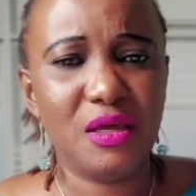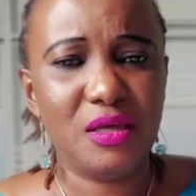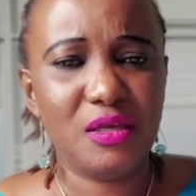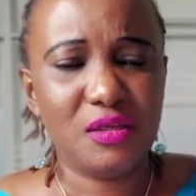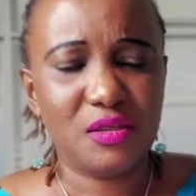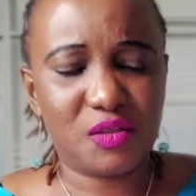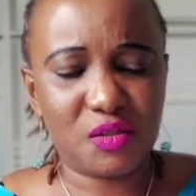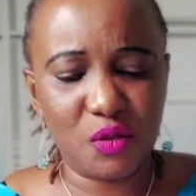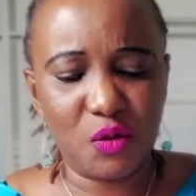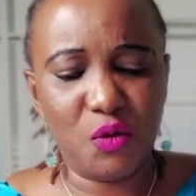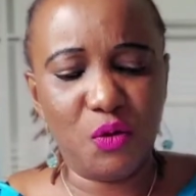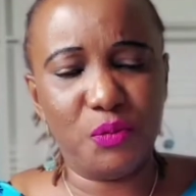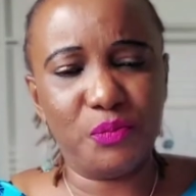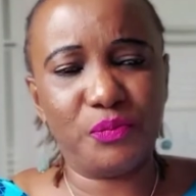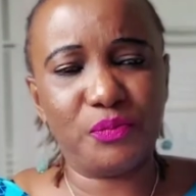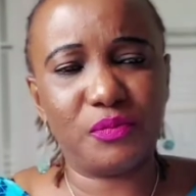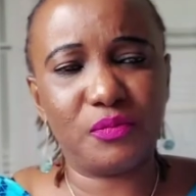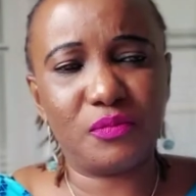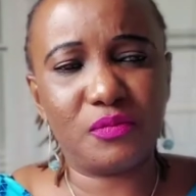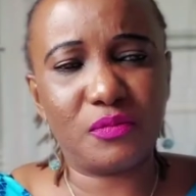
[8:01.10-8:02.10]

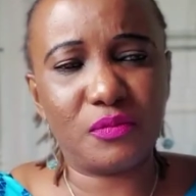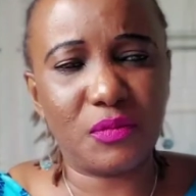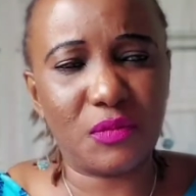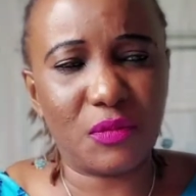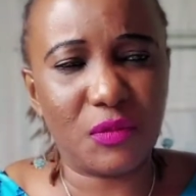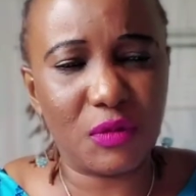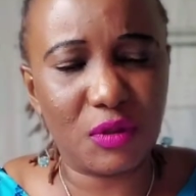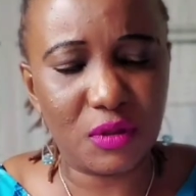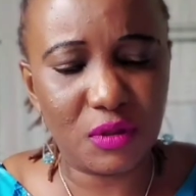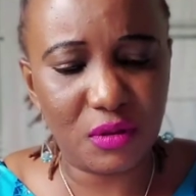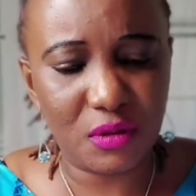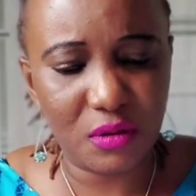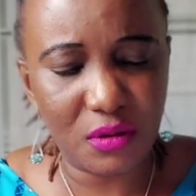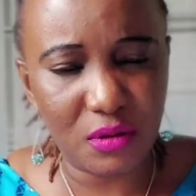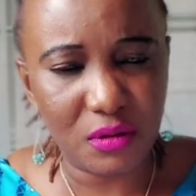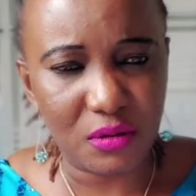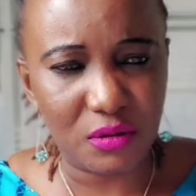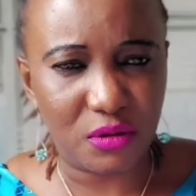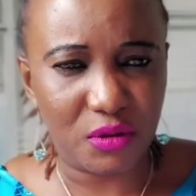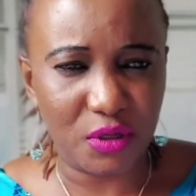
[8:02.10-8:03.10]
So,
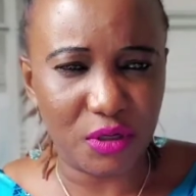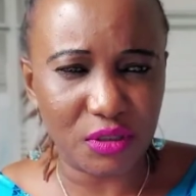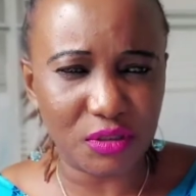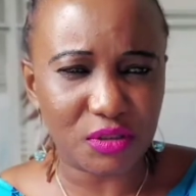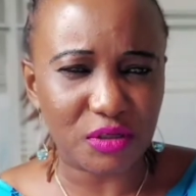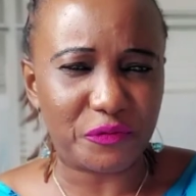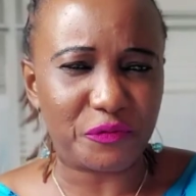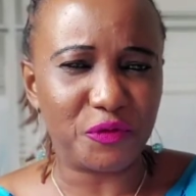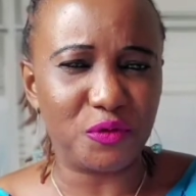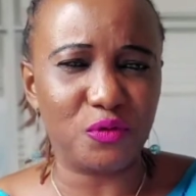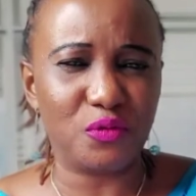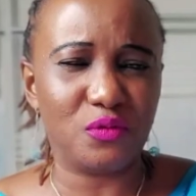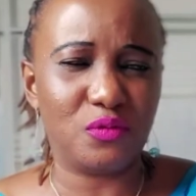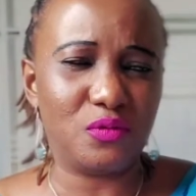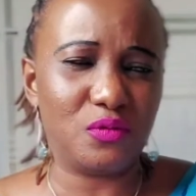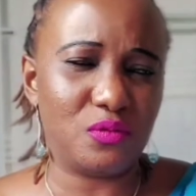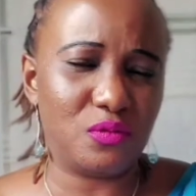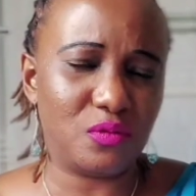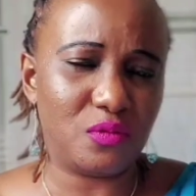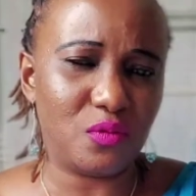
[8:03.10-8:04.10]
those of you
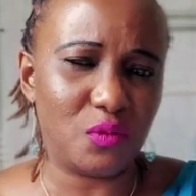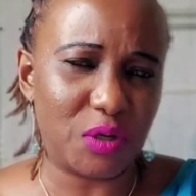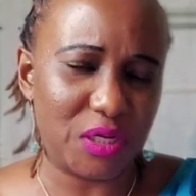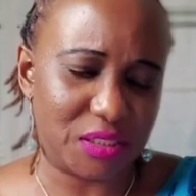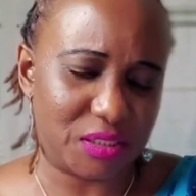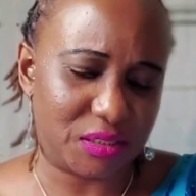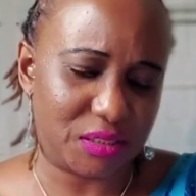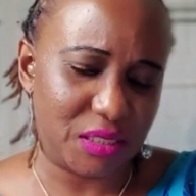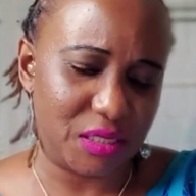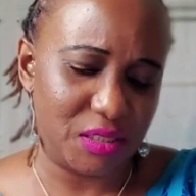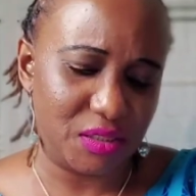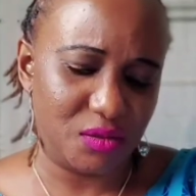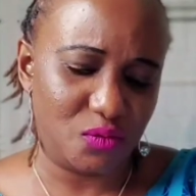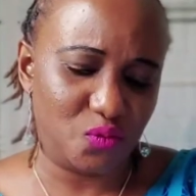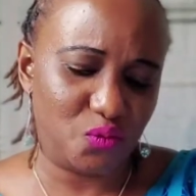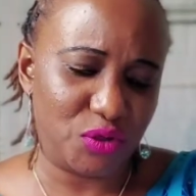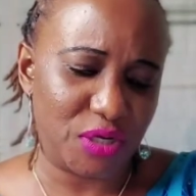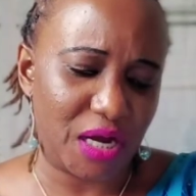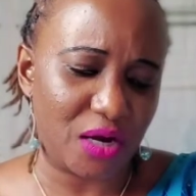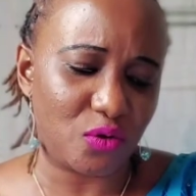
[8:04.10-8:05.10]
who are saying
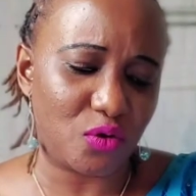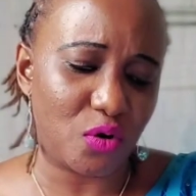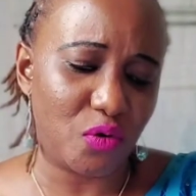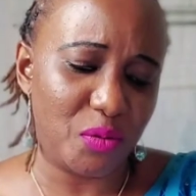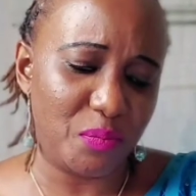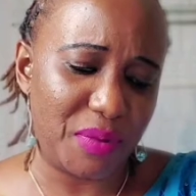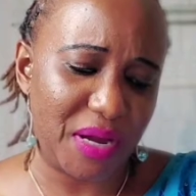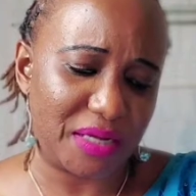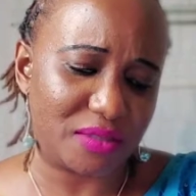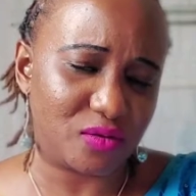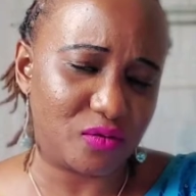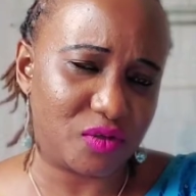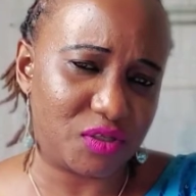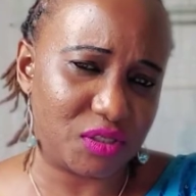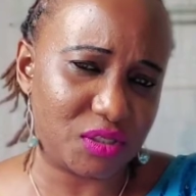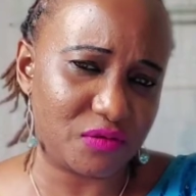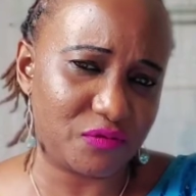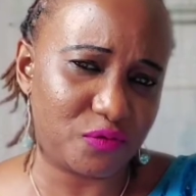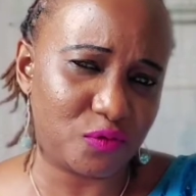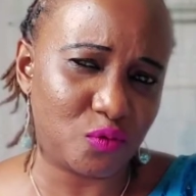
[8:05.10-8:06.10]
we are going back to
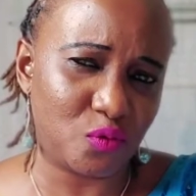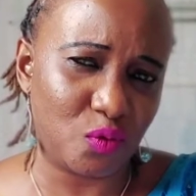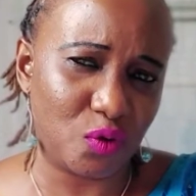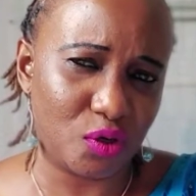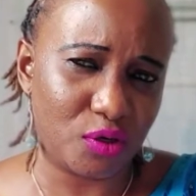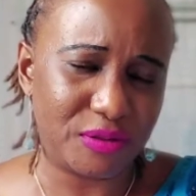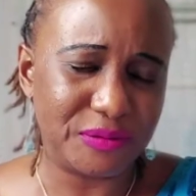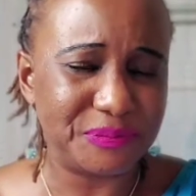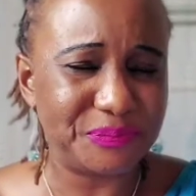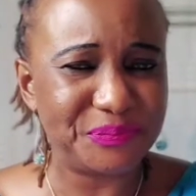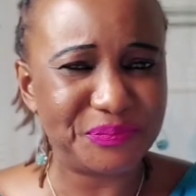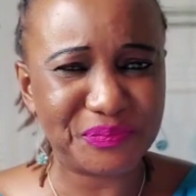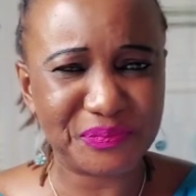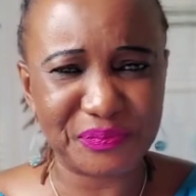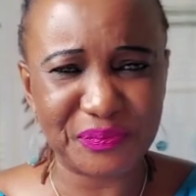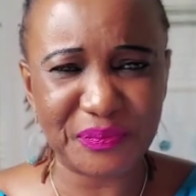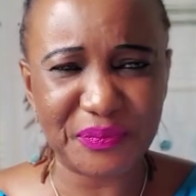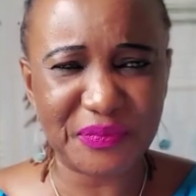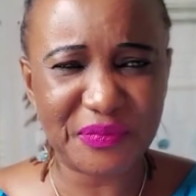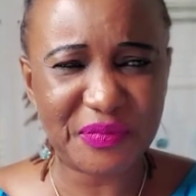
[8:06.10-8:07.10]
civil war,
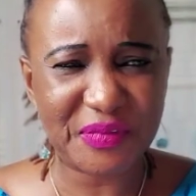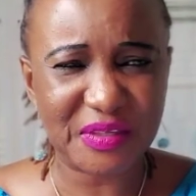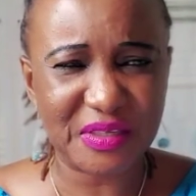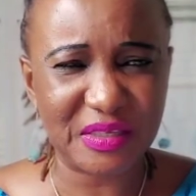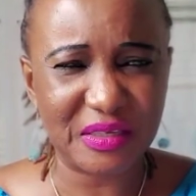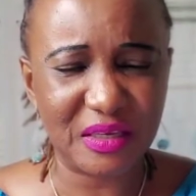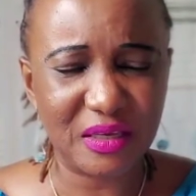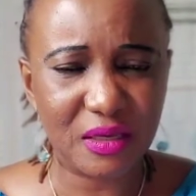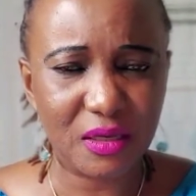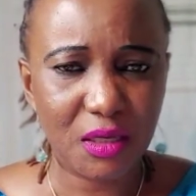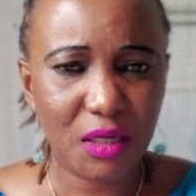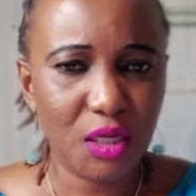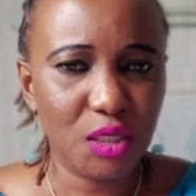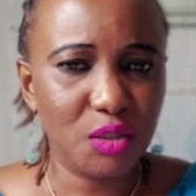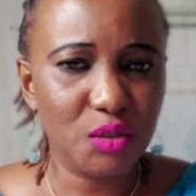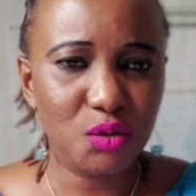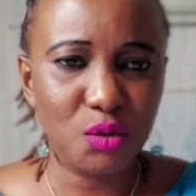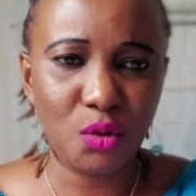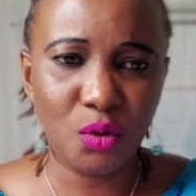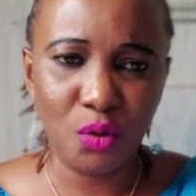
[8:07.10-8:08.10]

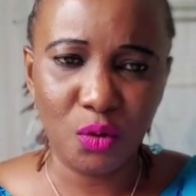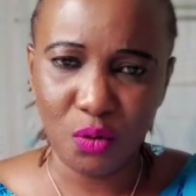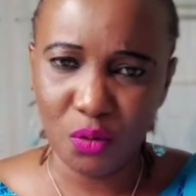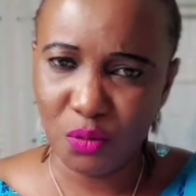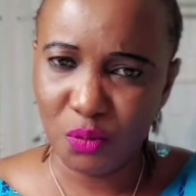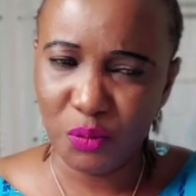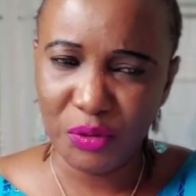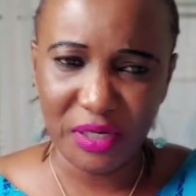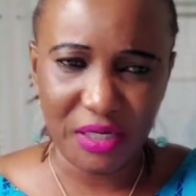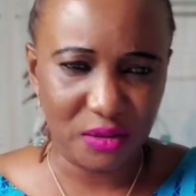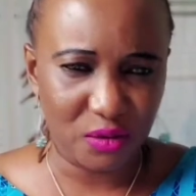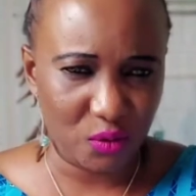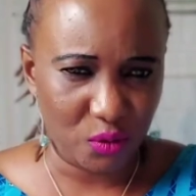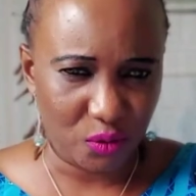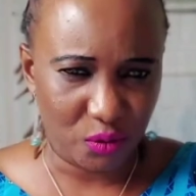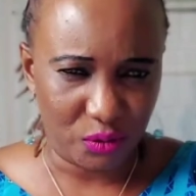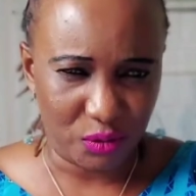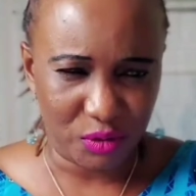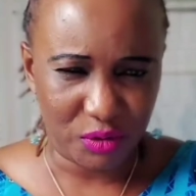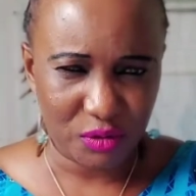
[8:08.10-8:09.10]
no, we are
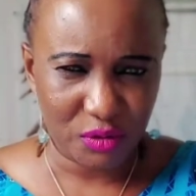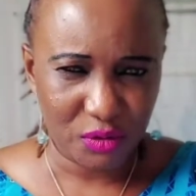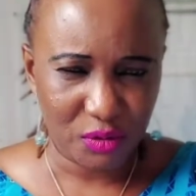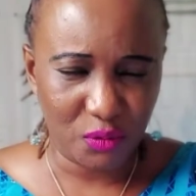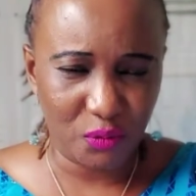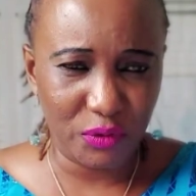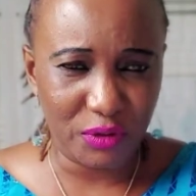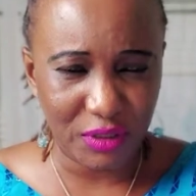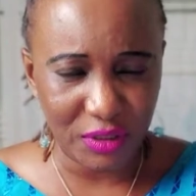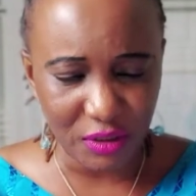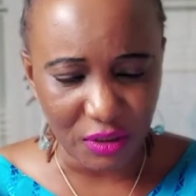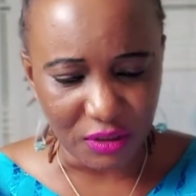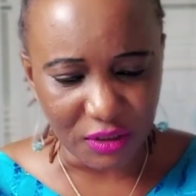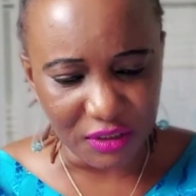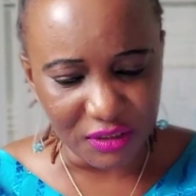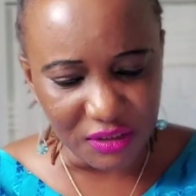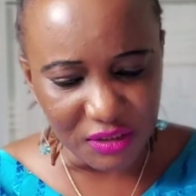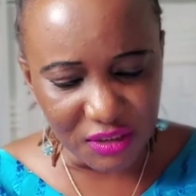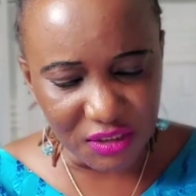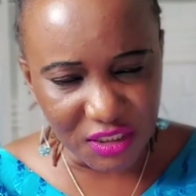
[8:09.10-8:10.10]
not. We're going to
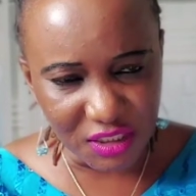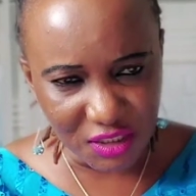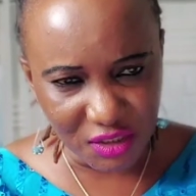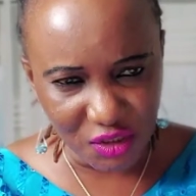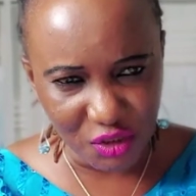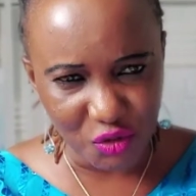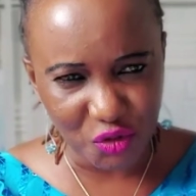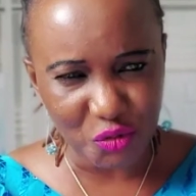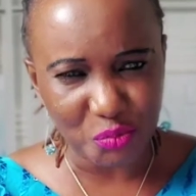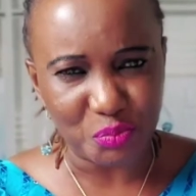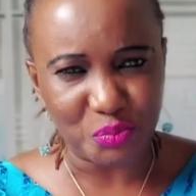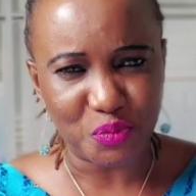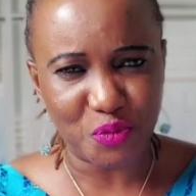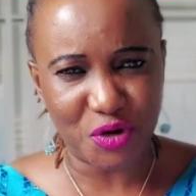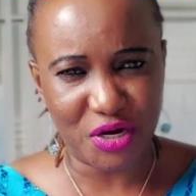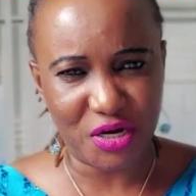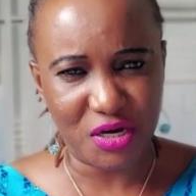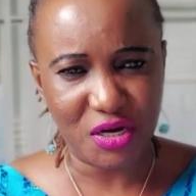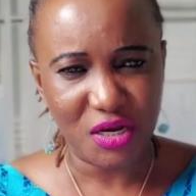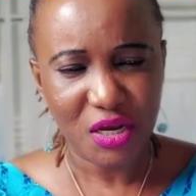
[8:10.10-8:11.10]
continue to
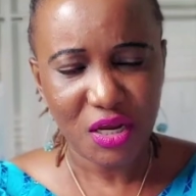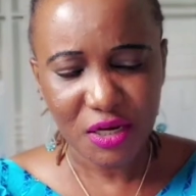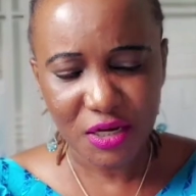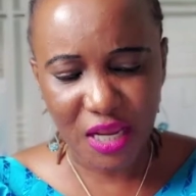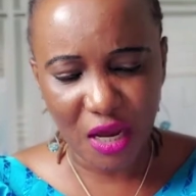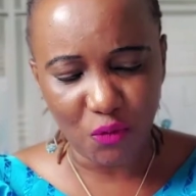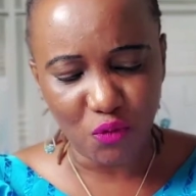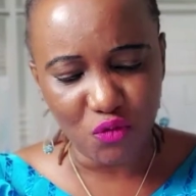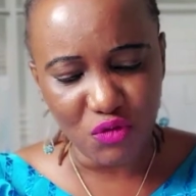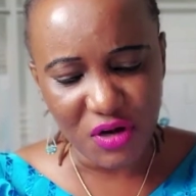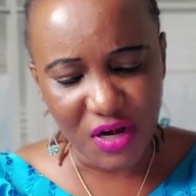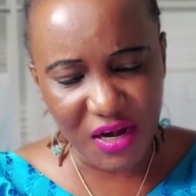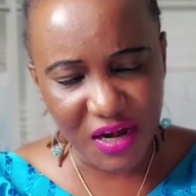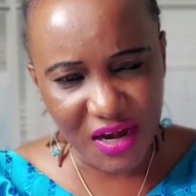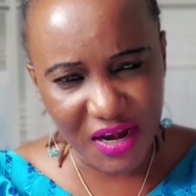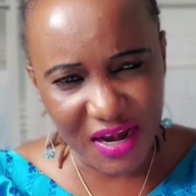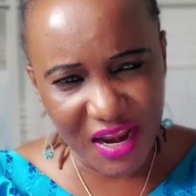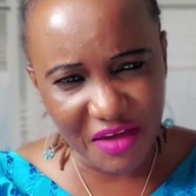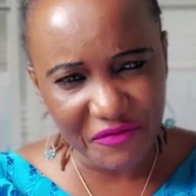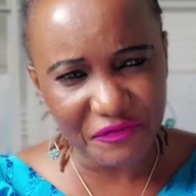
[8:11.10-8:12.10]
pray that we'll
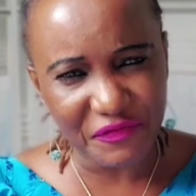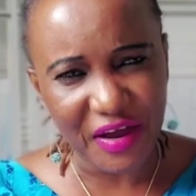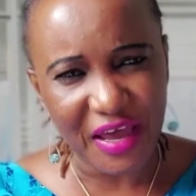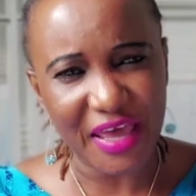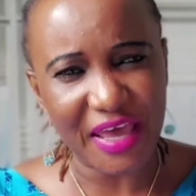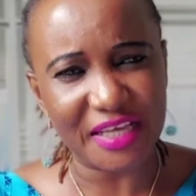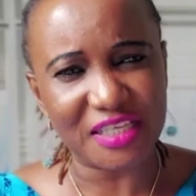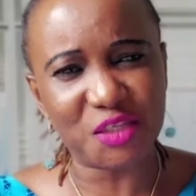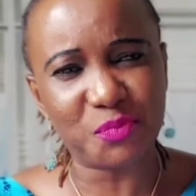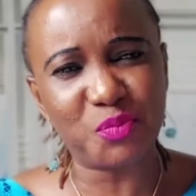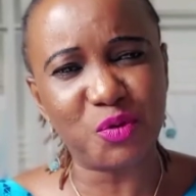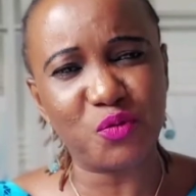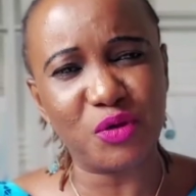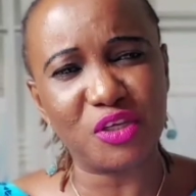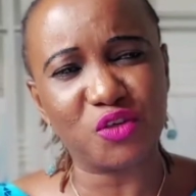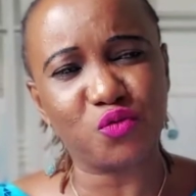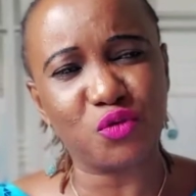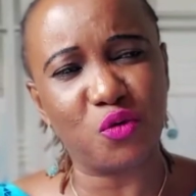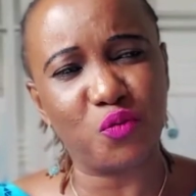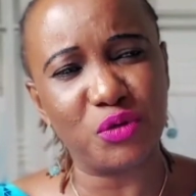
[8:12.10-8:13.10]
never
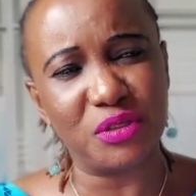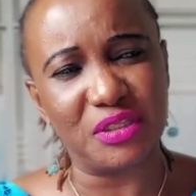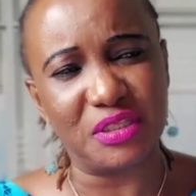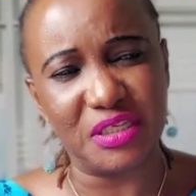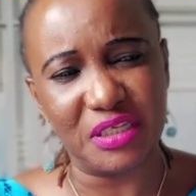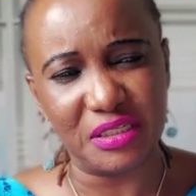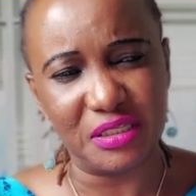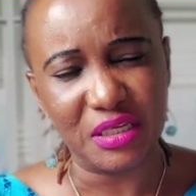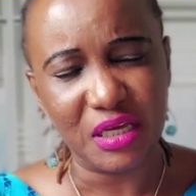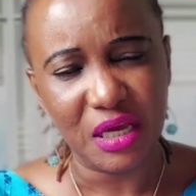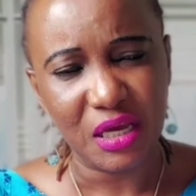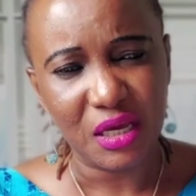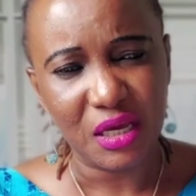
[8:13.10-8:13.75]
experience what we did